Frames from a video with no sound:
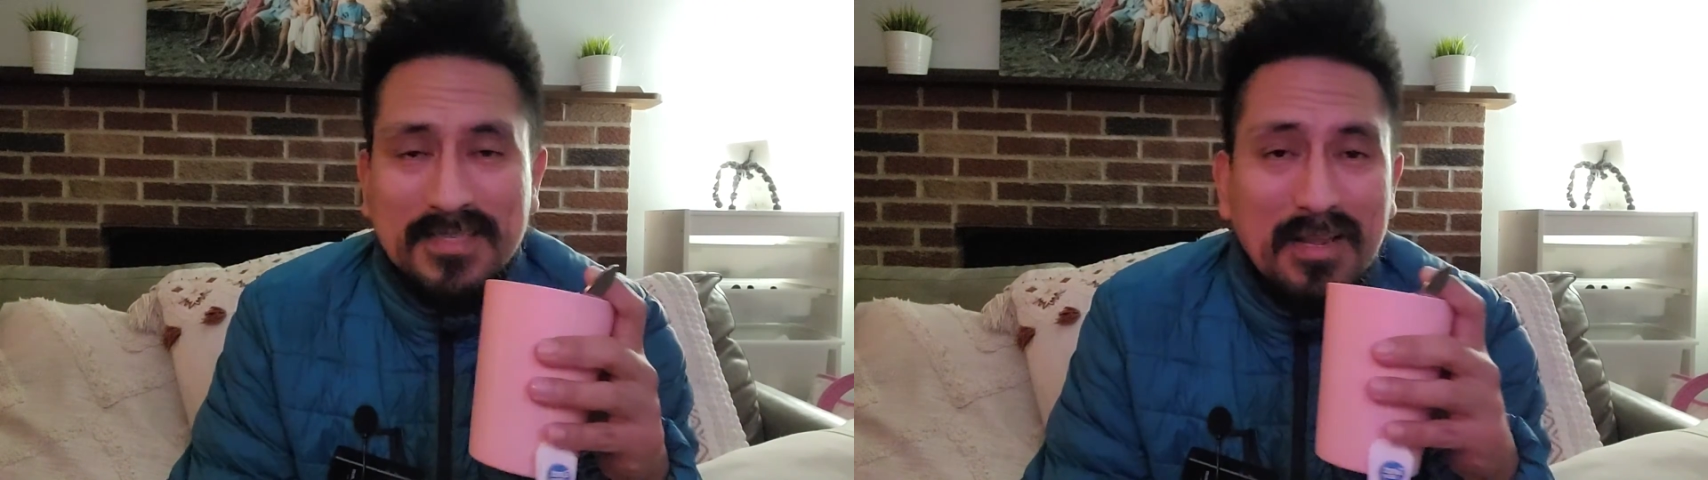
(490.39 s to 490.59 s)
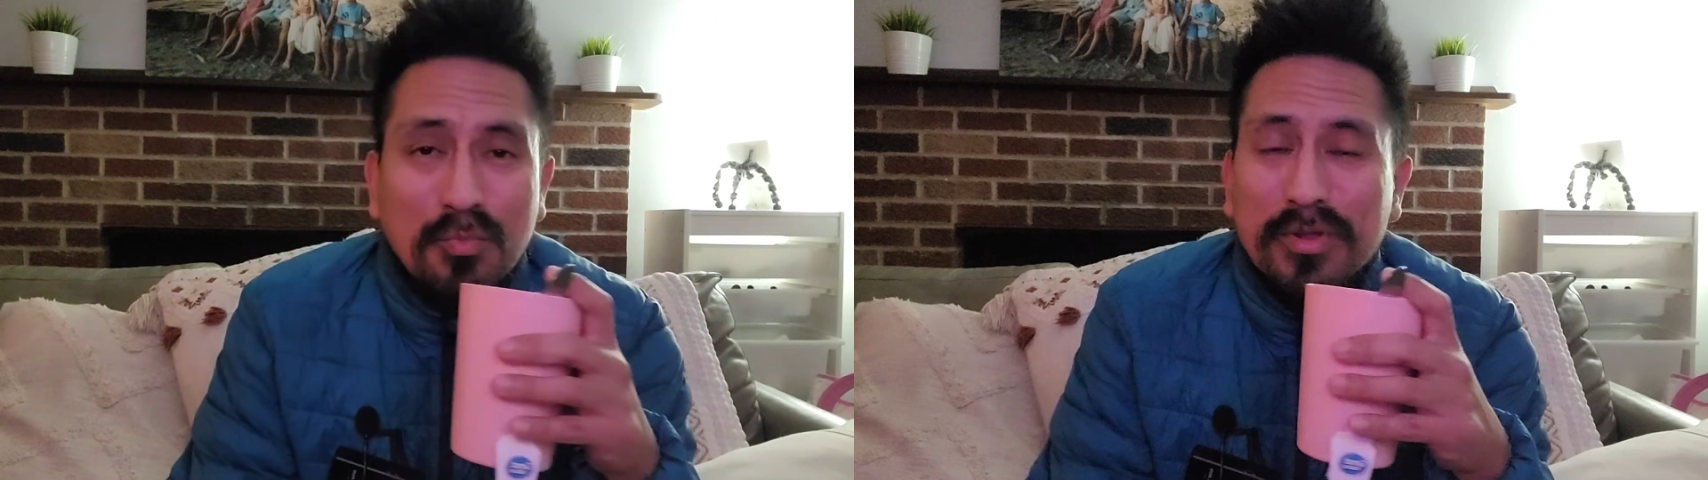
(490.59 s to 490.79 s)

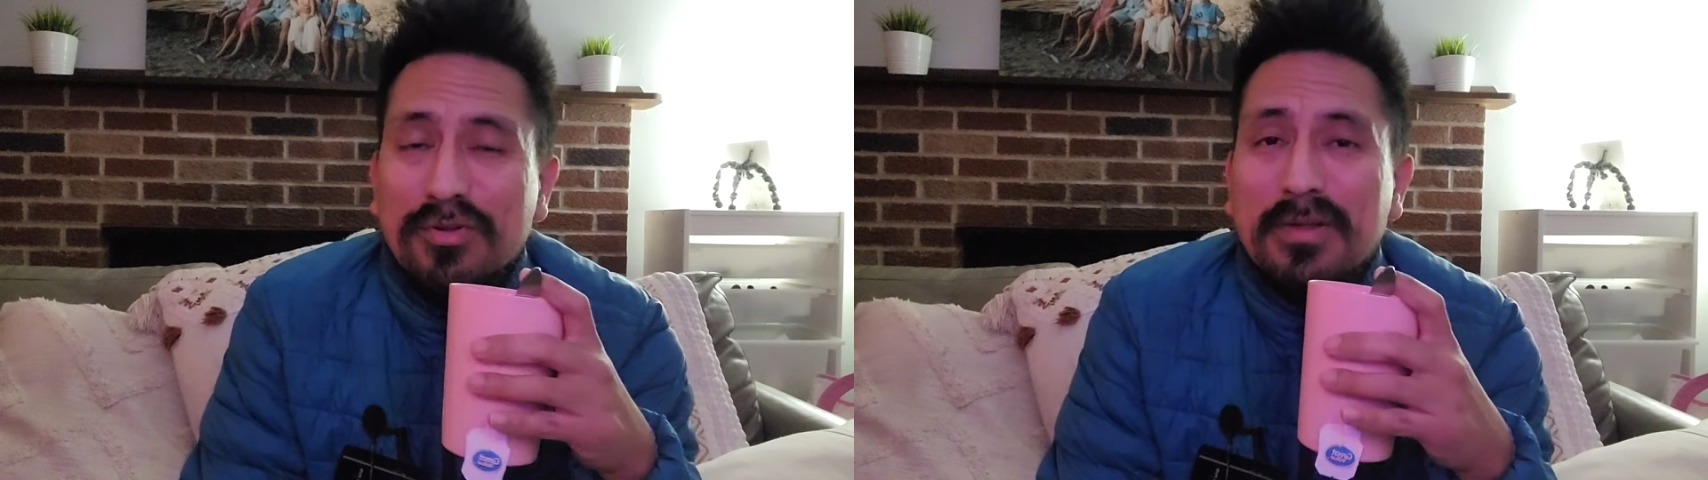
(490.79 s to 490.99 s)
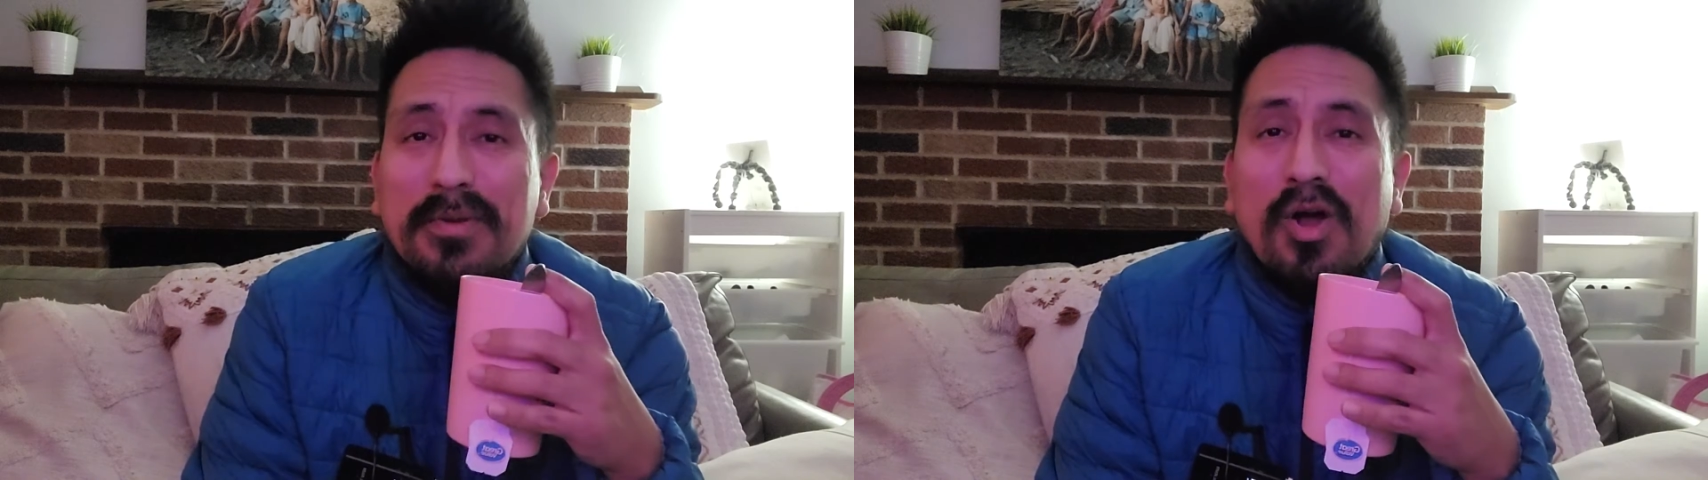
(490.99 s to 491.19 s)
that we
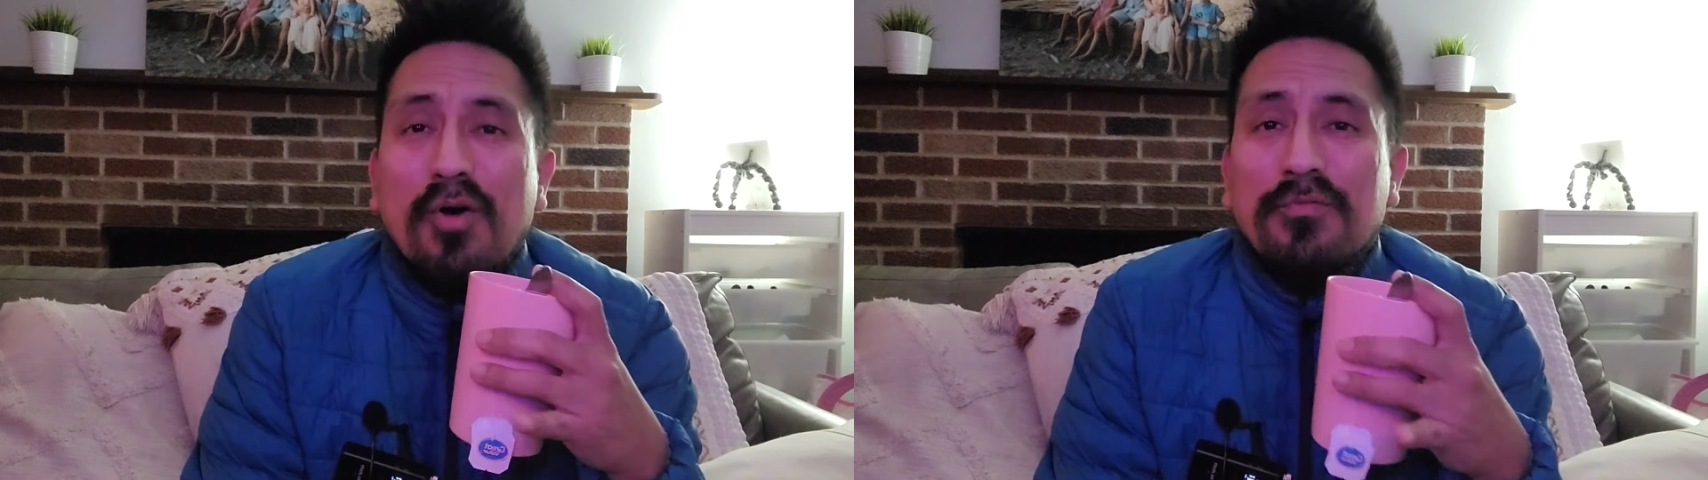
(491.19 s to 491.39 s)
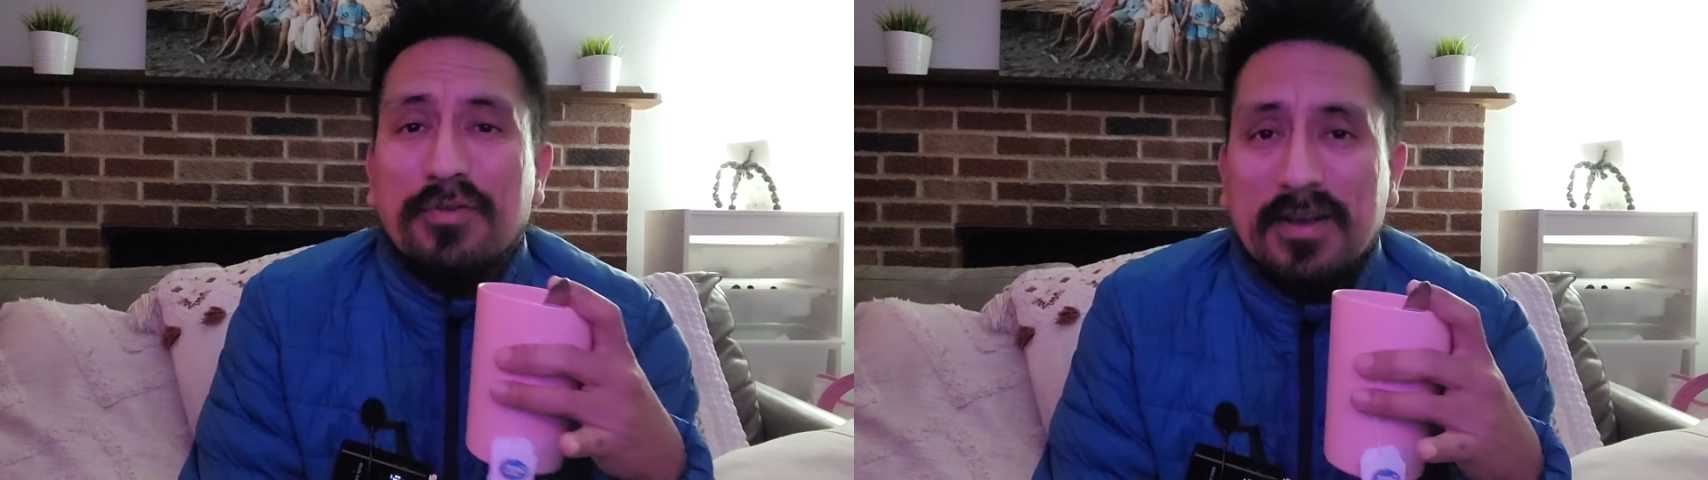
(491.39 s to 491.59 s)
don't even
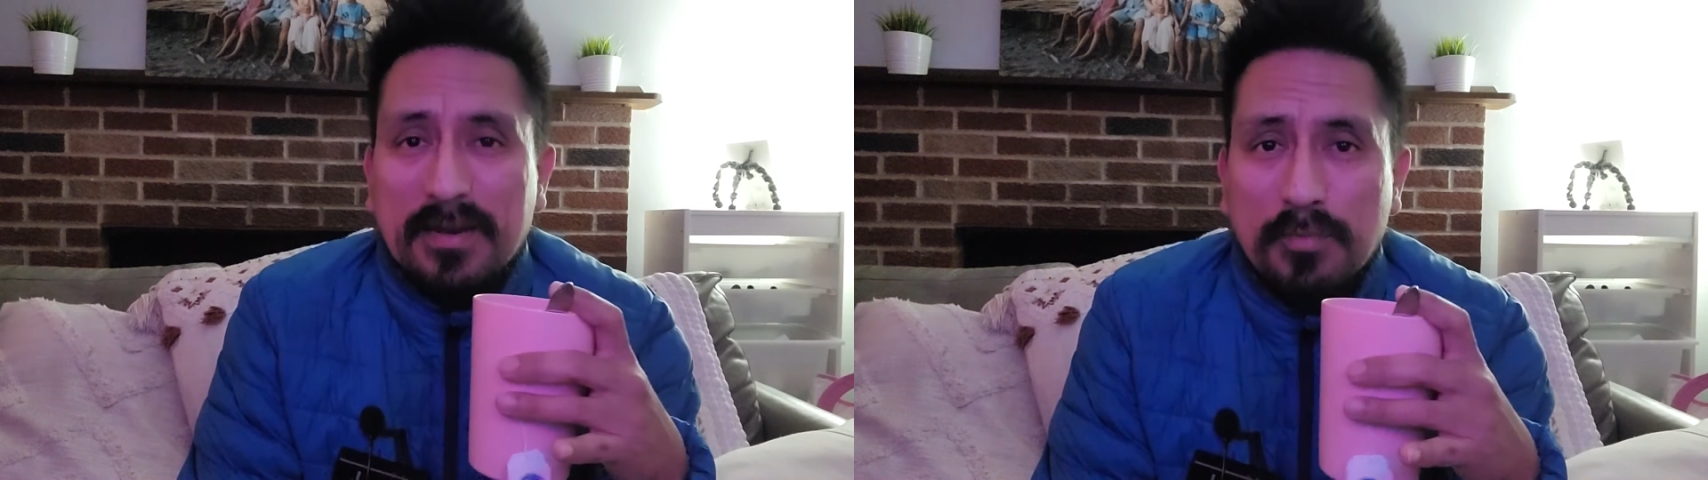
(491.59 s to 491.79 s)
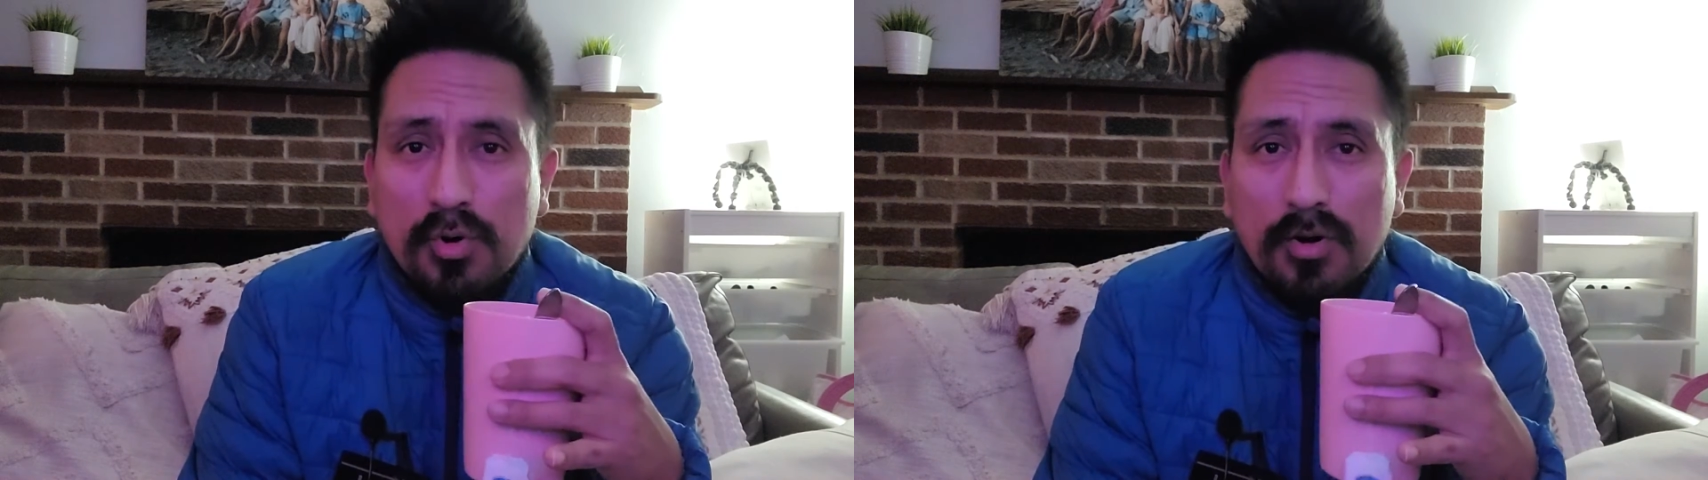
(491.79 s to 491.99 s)
offer
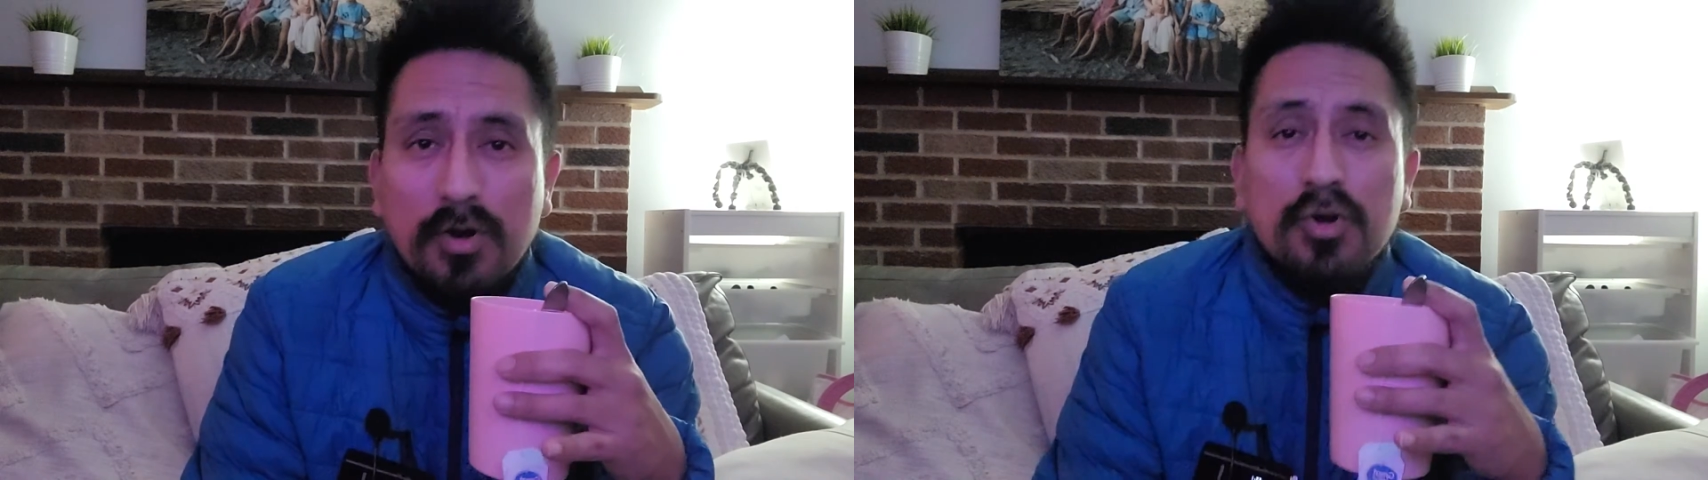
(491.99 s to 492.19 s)
anymore.